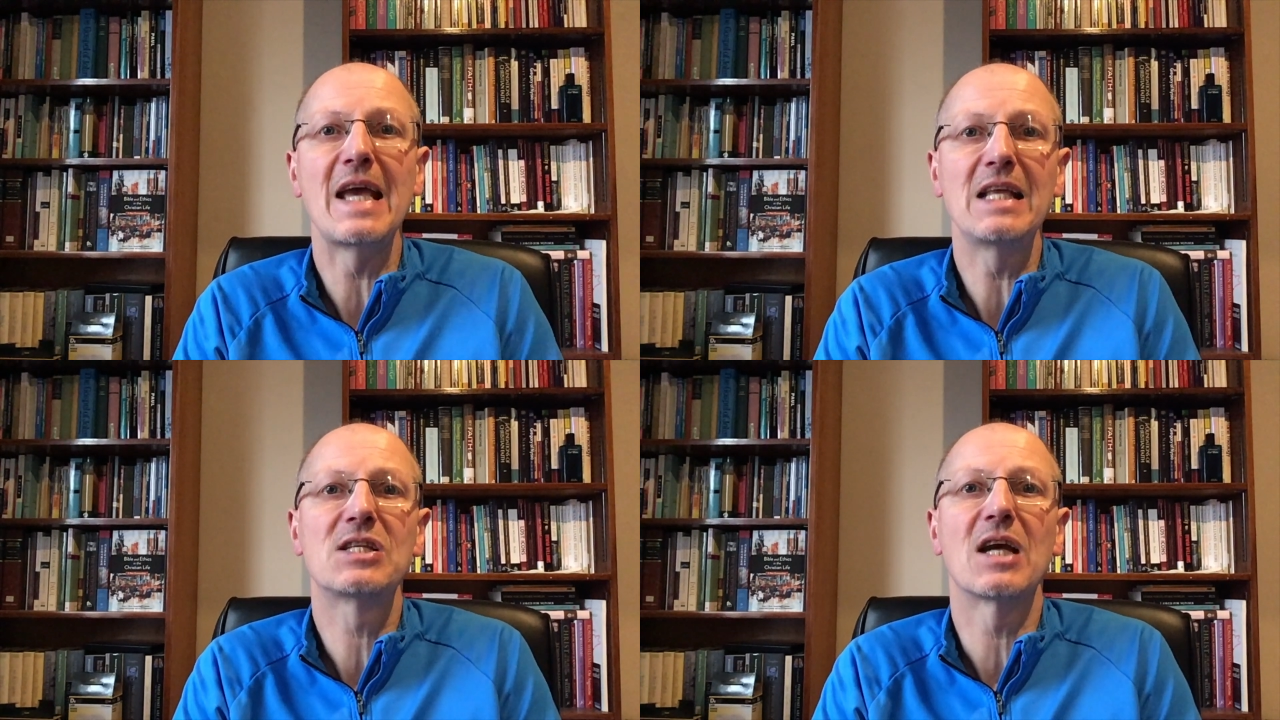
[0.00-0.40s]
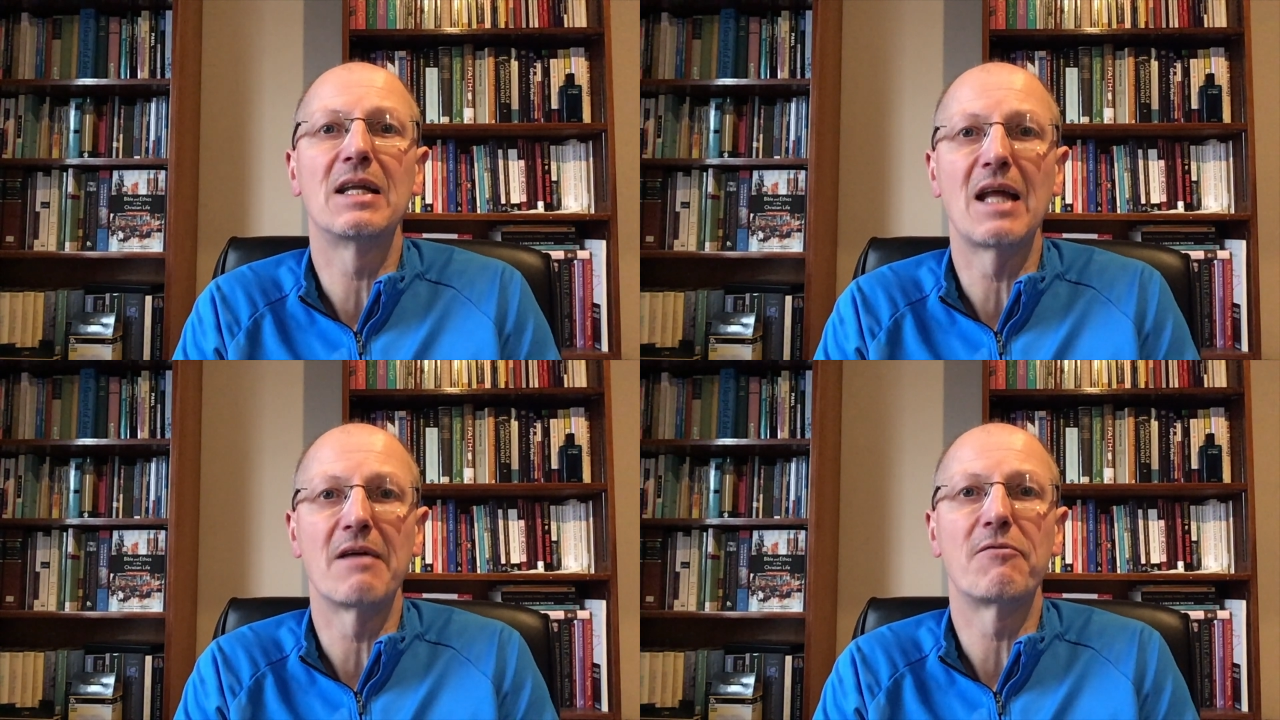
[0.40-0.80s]
each
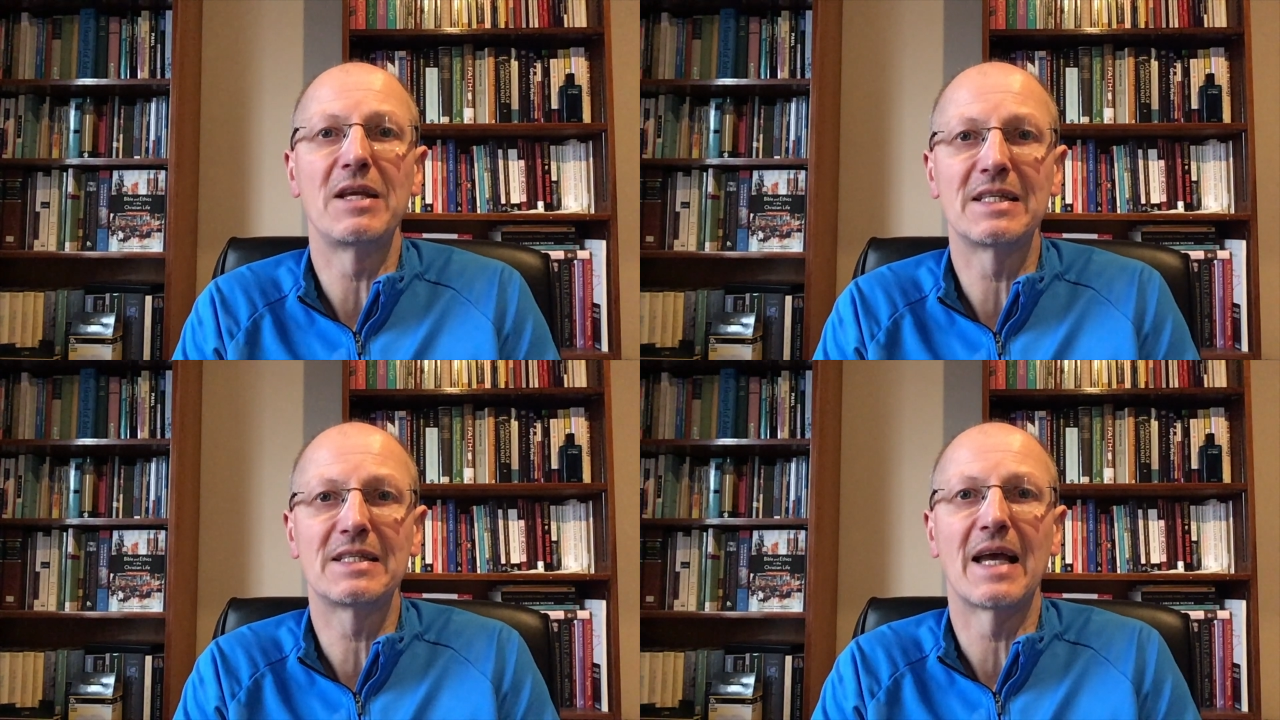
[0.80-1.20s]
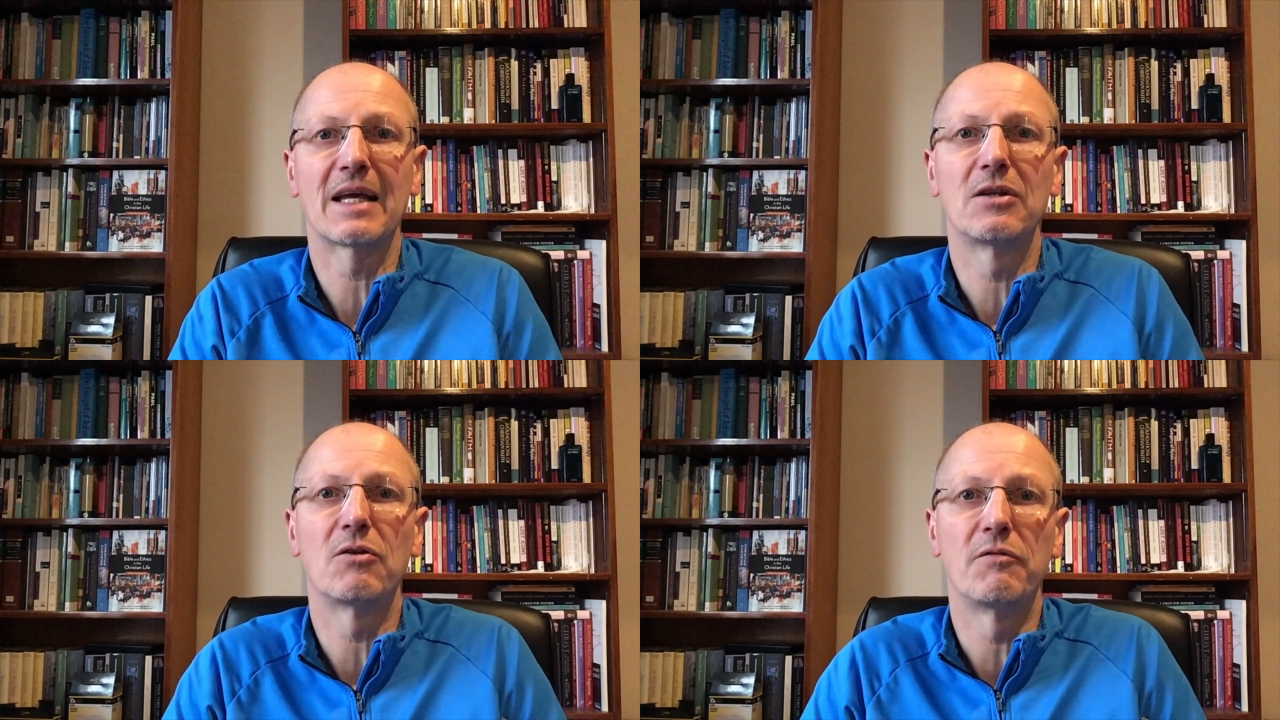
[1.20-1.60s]
and every
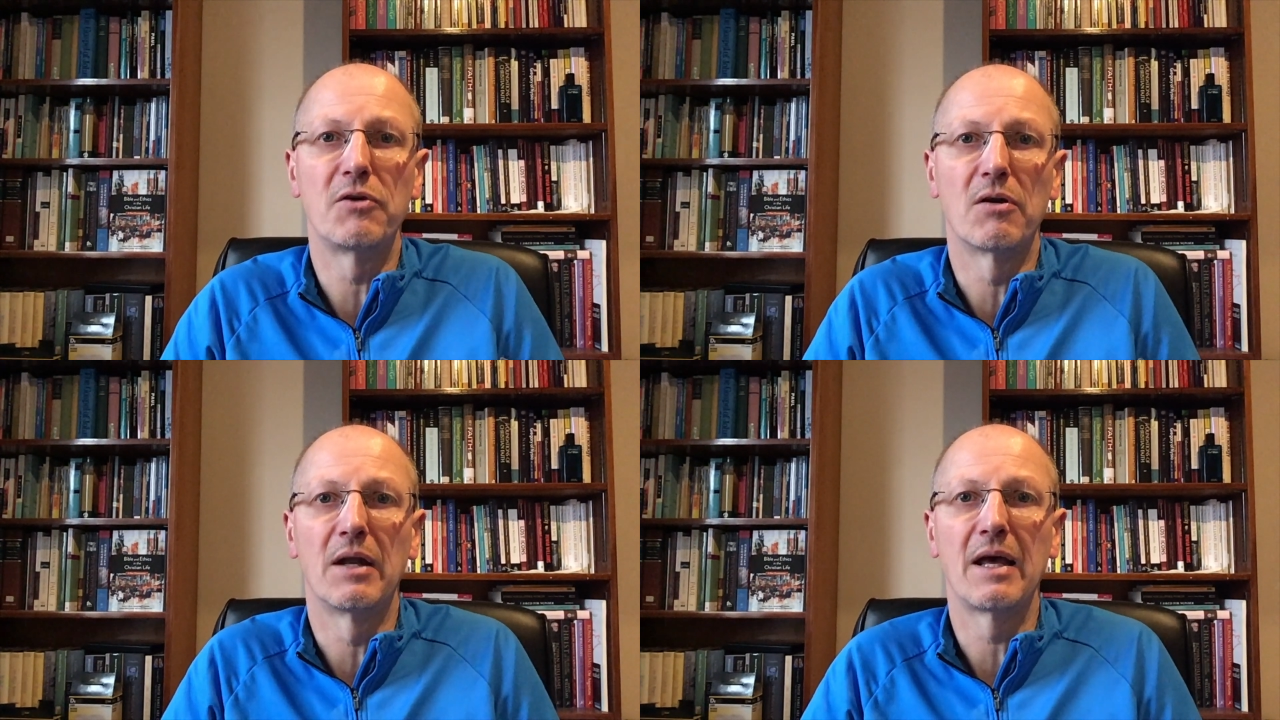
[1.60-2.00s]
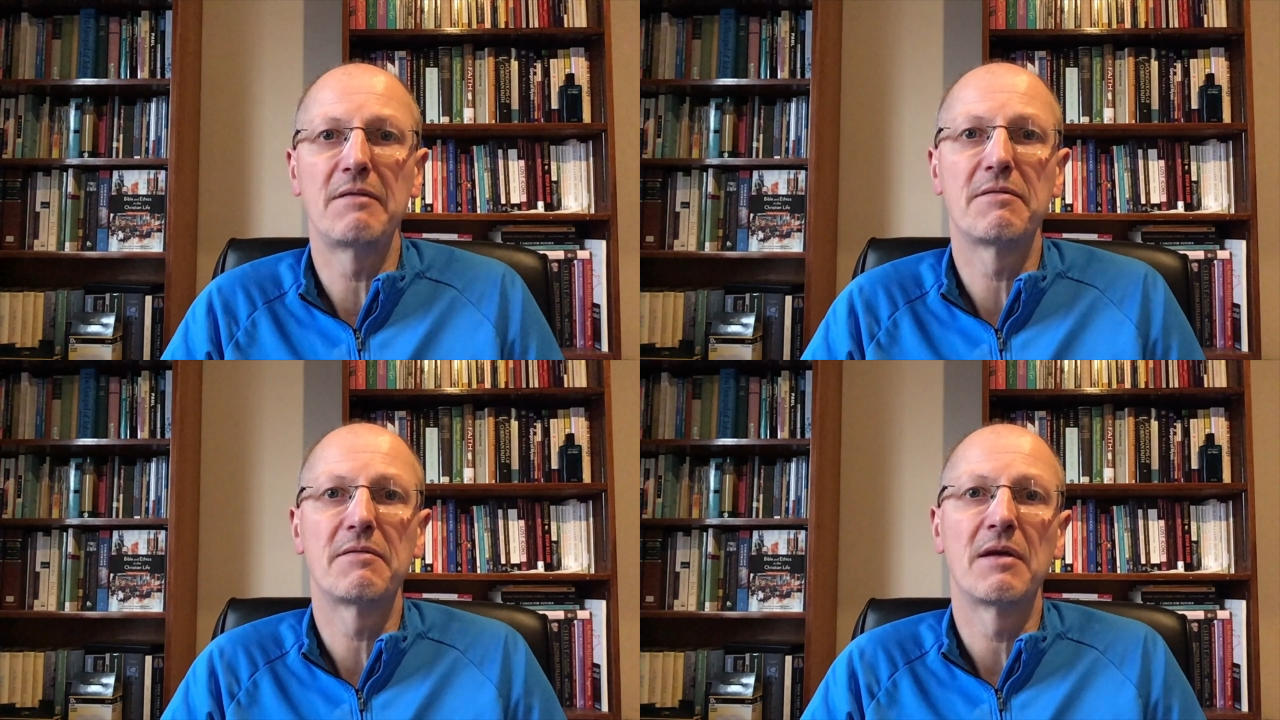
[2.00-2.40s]
second of your
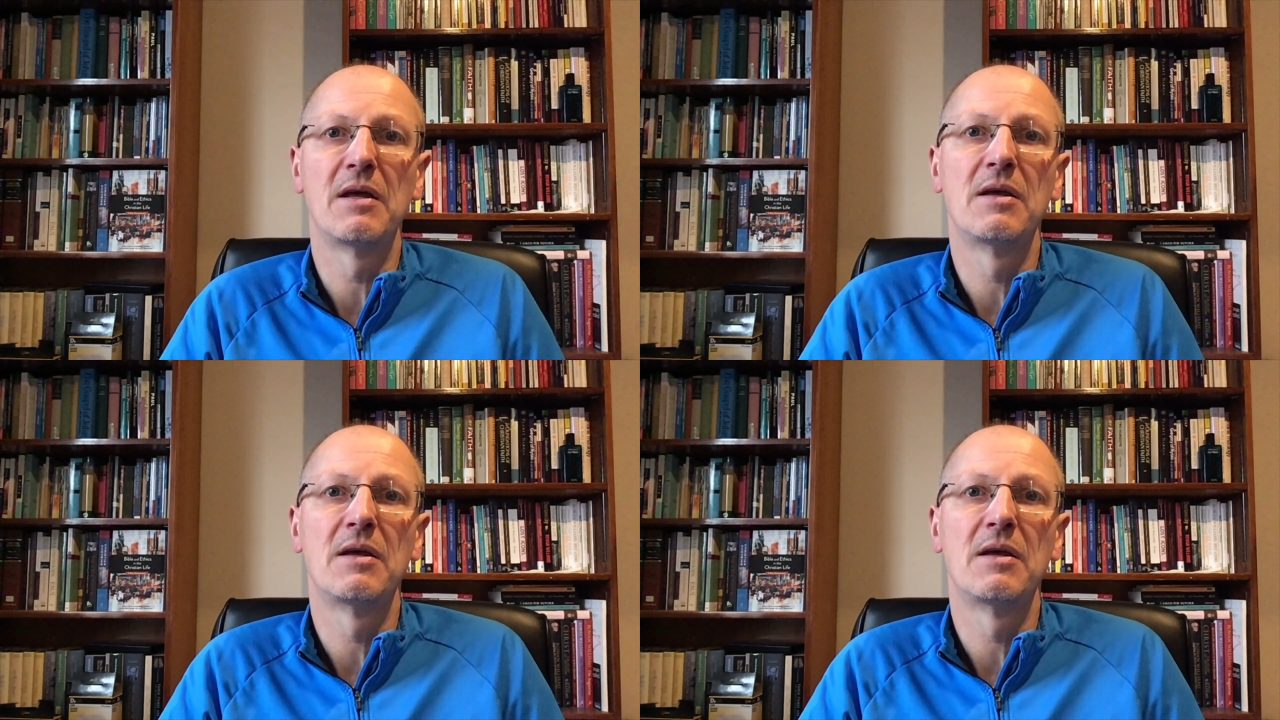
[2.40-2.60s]
life.